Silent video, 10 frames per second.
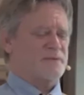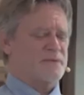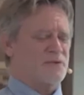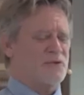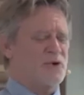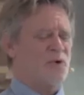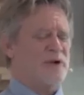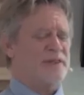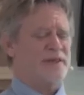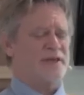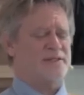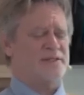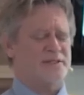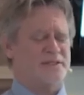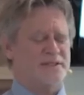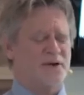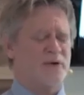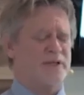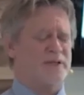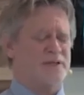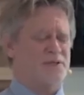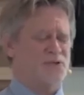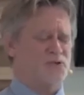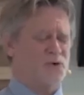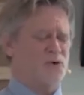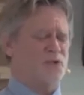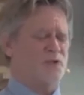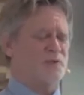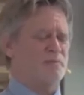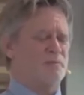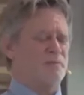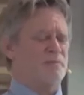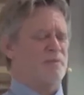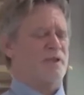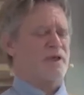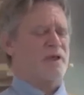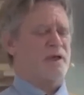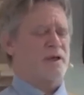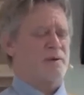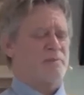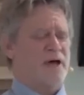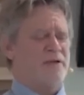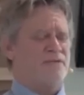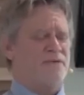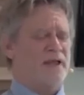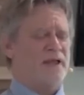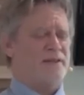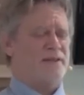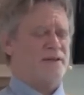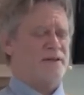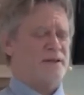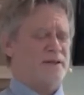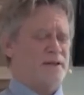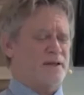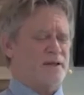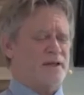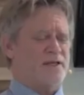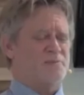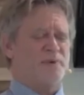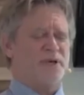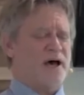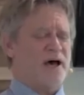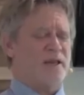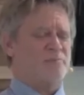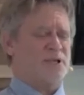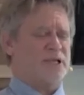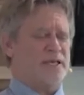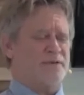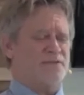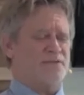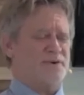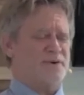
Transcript: So, knowing this, knowing this truth, my faith is beyond belief.